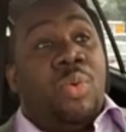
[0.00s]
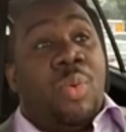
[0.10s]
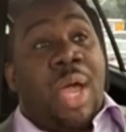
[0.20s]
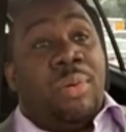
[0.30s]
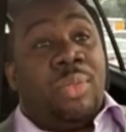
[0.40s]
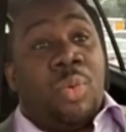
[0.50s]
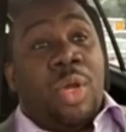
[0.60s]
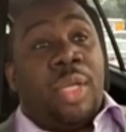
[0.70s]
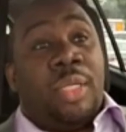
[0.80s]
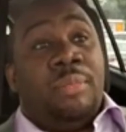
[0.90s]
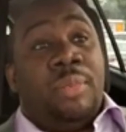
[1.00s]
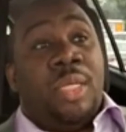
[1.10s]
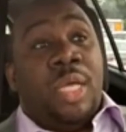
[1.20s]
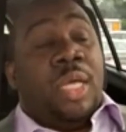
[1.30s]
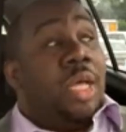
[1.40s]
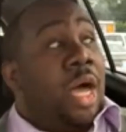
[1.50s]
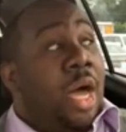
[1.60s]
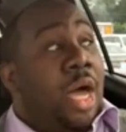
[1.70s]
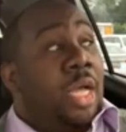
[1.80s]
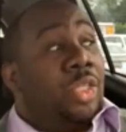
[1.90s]
to where I was working.
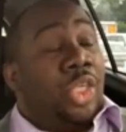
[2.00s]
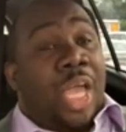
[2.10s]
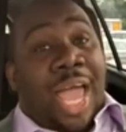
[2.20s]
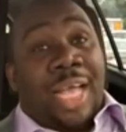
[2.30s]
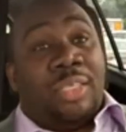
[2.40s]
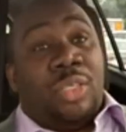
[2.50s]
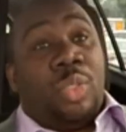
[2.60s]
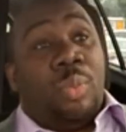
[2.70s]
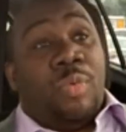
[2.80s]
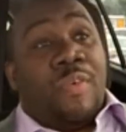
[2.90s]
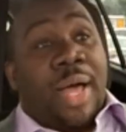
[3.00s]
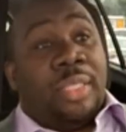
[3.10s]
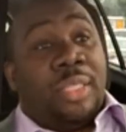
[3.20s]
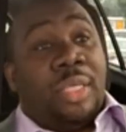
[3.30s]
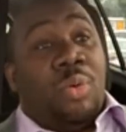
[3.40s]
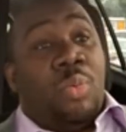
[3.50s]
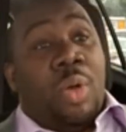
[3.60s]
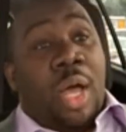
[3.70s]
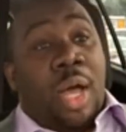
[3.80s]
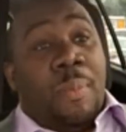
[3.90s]
Uh, she asked the supervisor,
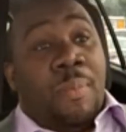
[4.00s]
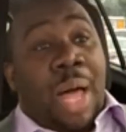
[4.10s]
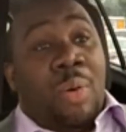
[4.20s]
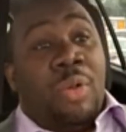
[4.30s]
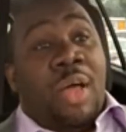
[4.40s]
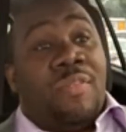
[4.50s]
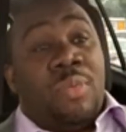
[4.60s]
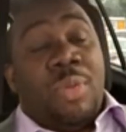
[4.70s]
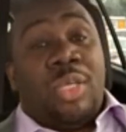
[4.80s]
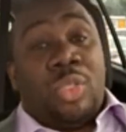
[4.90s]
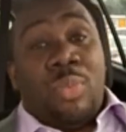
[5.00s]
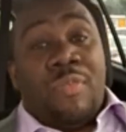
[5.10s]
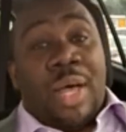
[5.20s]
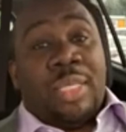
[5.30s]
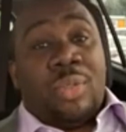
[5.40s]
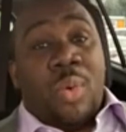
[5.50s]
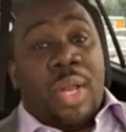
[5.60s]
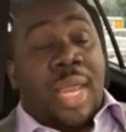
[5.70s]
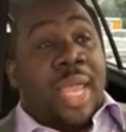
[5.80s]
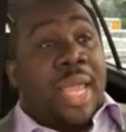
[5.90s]
um, "I would love to be a supervisor
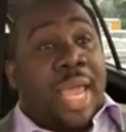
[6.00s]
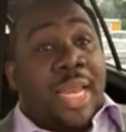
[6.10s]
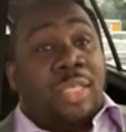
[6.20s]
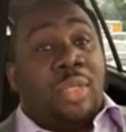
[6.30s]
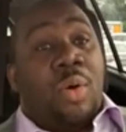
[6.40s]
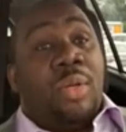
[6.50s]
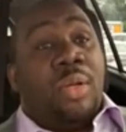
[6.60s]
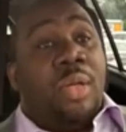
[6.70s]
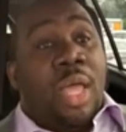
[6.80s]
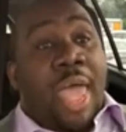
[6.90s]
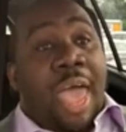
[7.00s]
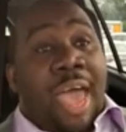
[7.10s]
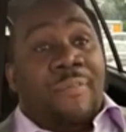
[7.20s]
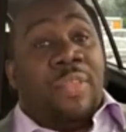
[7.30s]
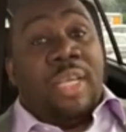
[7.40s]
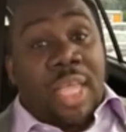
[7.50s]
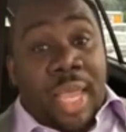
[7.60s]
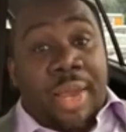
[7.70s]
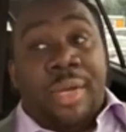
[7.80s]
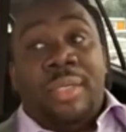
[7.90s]
one day," and they told her after a
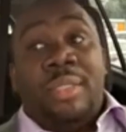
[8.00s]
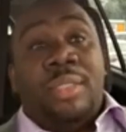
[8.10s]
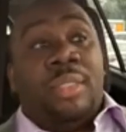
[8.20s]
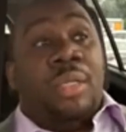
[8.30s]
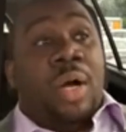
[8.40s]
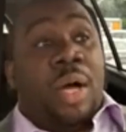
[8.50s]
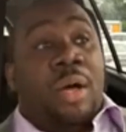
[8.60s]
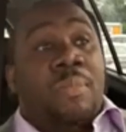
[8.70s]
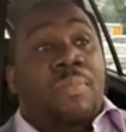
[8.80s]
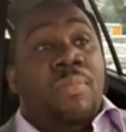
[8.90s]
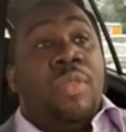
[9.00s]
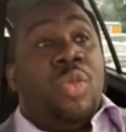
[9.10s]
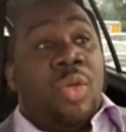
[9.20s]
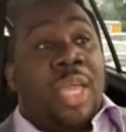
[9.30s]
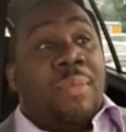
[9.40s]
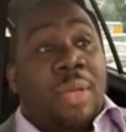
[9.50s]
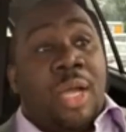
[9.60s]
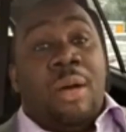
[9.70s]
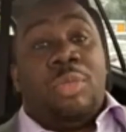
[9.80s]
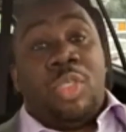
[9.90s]
year, um, you can
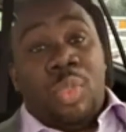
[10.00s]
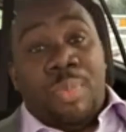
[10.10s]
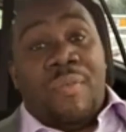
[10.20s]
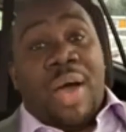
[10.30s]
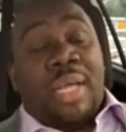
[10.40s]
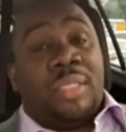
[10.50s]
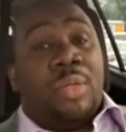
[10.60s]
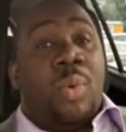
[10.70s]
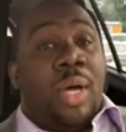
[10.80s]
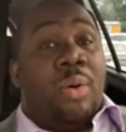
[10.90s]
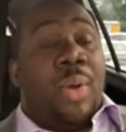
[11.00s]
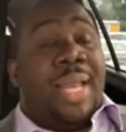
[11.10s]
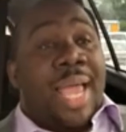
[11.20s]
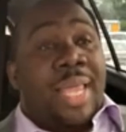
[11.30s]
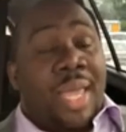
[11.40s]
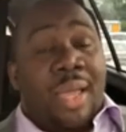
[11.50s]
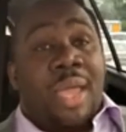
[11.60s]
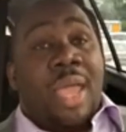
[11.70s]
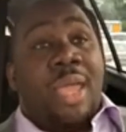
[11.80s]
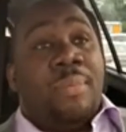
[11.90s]
become a supervisor. Well, when that year
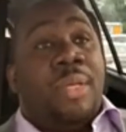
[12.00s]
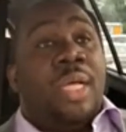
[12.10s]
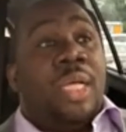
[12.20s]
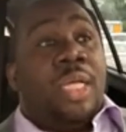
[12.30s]
came